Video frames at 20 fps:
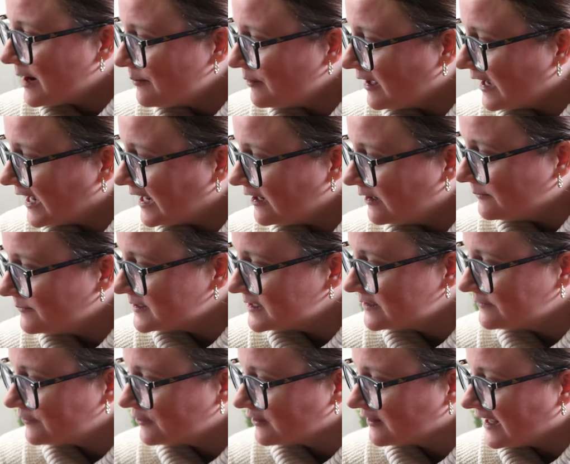couple items
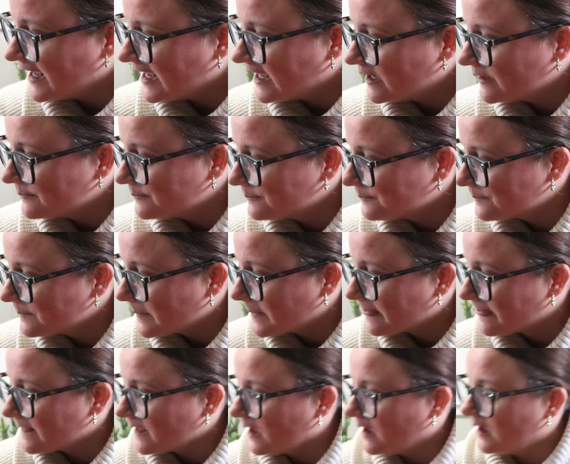for like
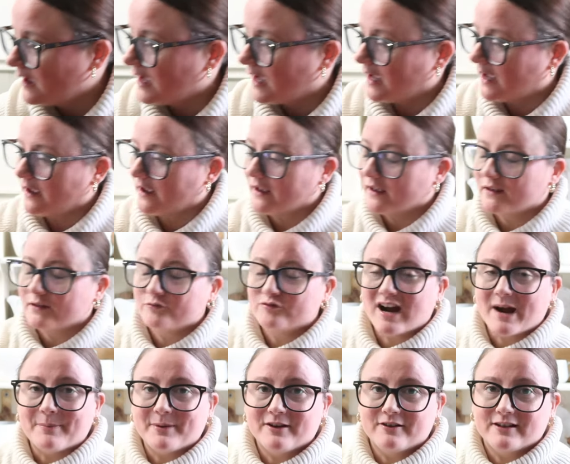uh,
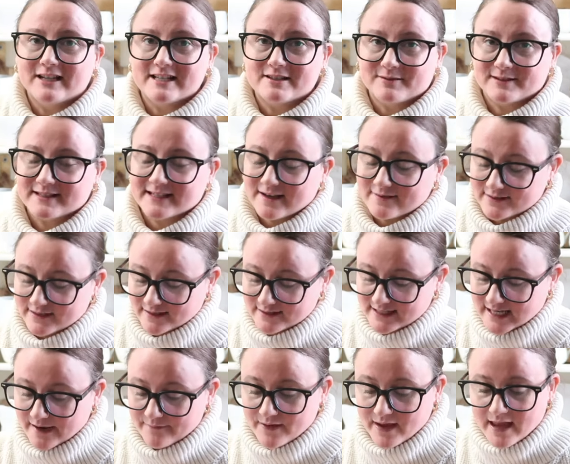wrapping Christmas gifts and
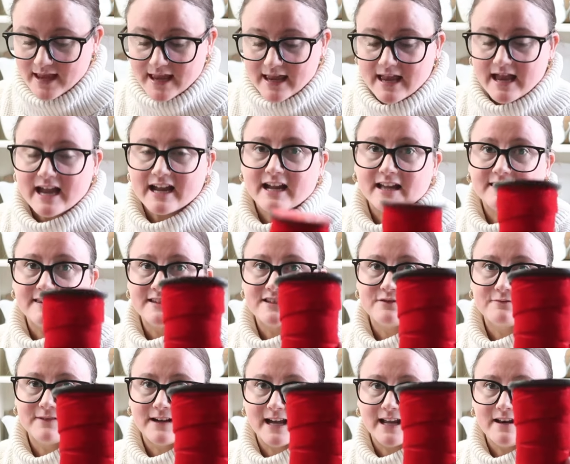stuff, I got this
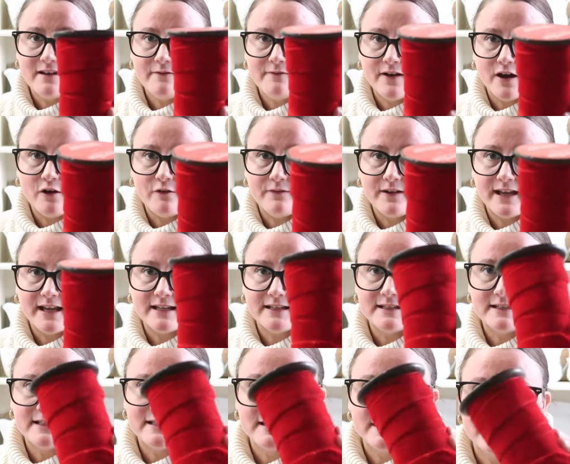red
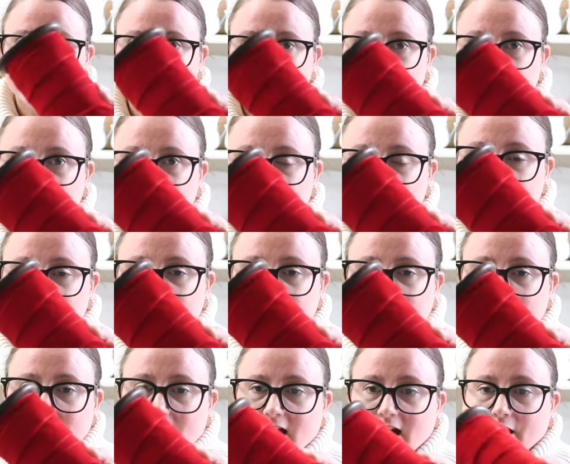velvet
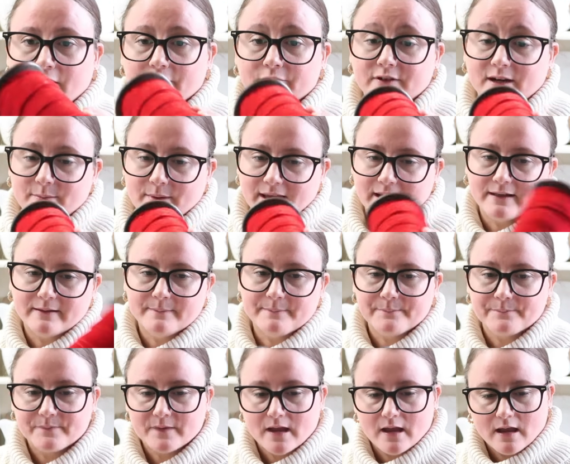uh, ribbon.
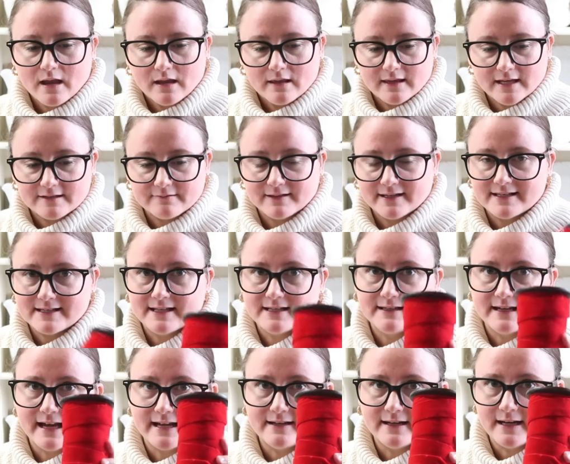This was
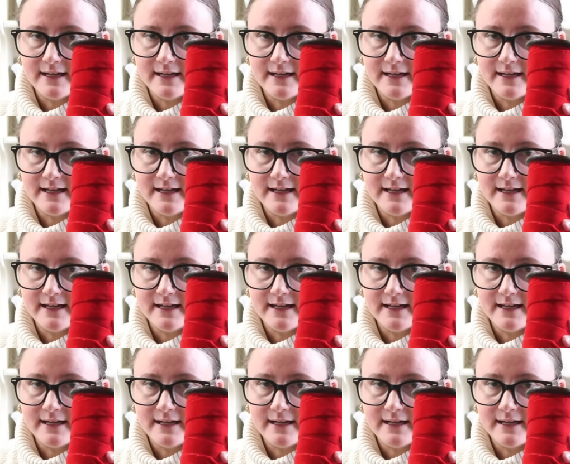9